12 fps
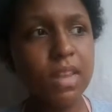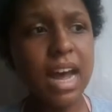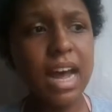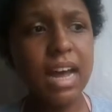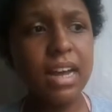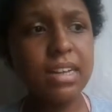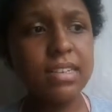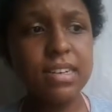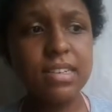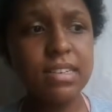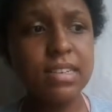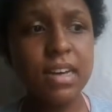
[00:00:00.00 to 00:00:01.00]
I
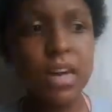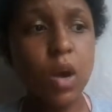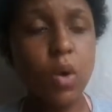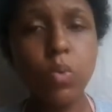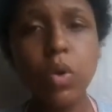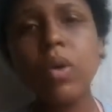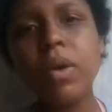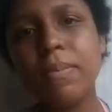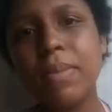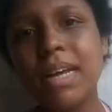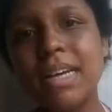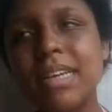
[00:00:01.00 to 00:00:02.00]
didn't worry
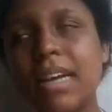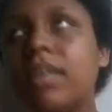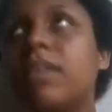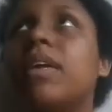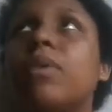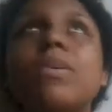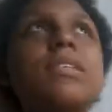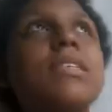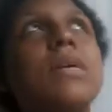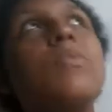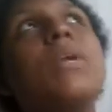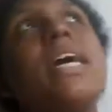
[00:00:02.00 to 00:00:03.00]
because I knew there was
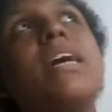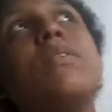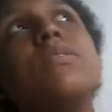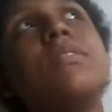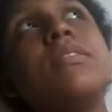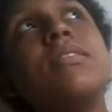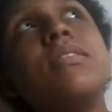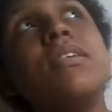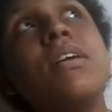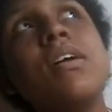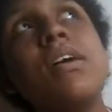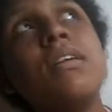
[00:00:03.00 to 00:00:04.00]
someone else
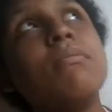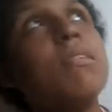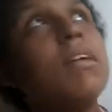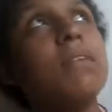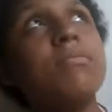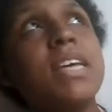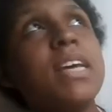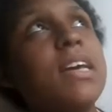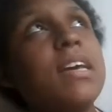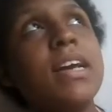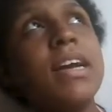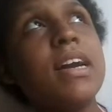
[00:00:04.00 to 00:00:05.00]

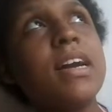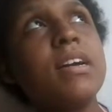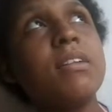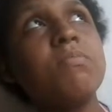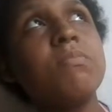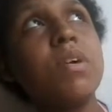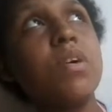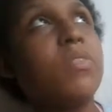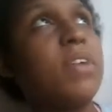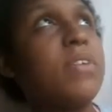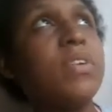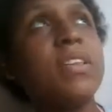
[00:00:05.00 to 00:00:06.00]
taking care of
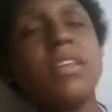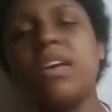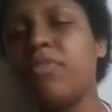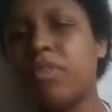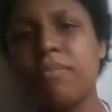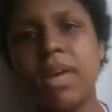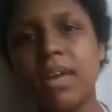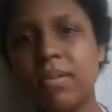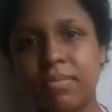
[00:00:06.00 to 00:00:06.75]
everything for me.